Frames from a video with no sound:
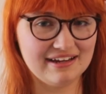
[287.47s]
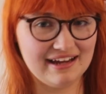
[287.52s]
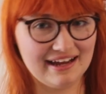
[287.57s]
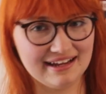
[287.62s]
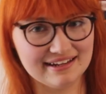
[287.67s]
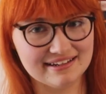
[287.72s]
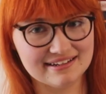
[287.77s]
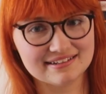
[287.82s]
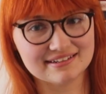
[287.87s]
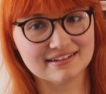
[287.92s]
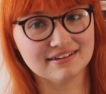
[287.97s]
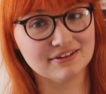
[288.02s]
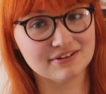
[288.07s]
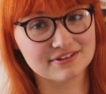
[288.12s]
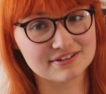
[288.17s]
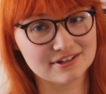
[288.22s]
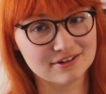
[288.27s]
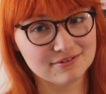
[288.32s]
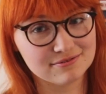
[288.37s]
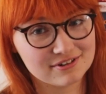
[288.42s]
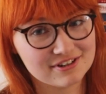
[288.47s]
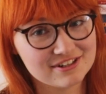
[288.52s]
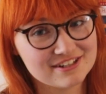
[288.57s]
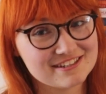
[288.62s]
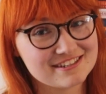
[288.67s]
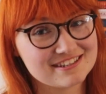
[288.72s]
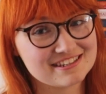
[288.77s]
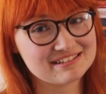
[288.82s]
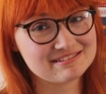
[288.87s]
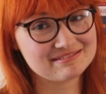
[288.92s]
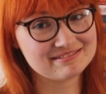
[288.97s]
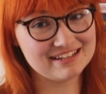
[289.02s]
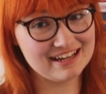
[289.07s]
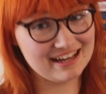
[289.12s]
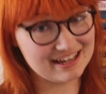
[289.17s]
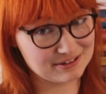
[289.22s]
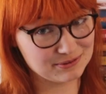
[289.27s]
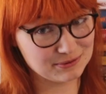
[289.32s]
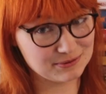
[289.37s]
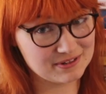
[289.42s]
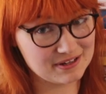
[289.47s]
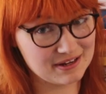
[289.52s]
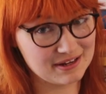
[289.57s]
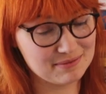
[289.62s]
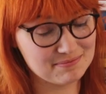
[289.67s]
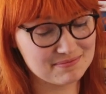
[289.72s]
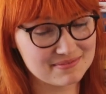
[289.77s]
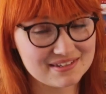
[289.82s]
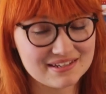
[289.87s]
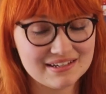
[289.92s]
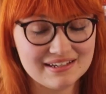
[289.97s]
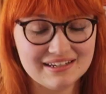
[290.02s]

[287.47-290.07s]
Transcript: and looks over us at all times.